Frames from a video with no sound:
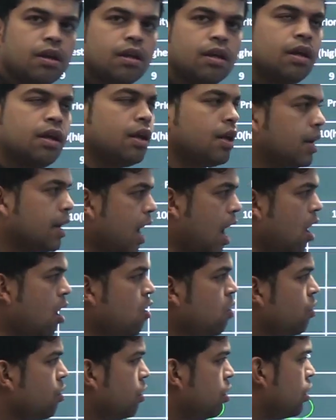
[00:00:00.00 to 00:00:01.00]
Now
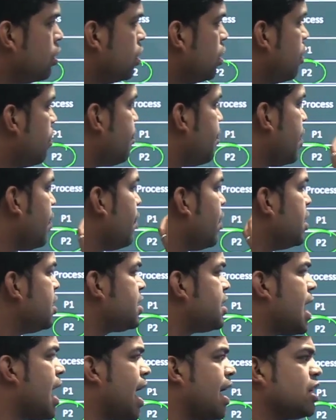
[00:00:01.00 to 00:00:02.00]
P1 is
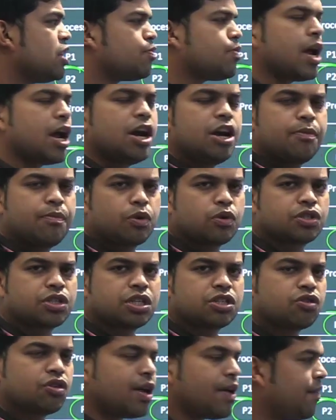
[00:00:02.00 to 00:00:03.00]
the highest priority process,
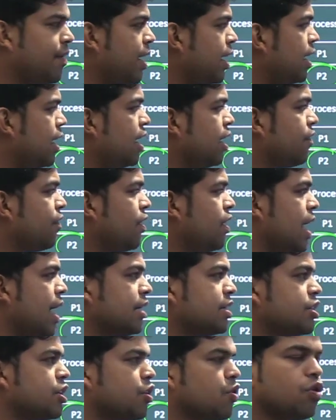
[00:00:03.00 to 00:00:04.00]
so definitely it will
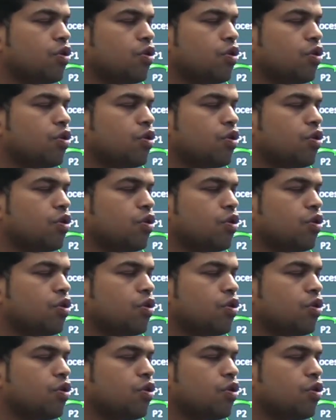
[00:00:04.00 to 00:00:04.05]
execute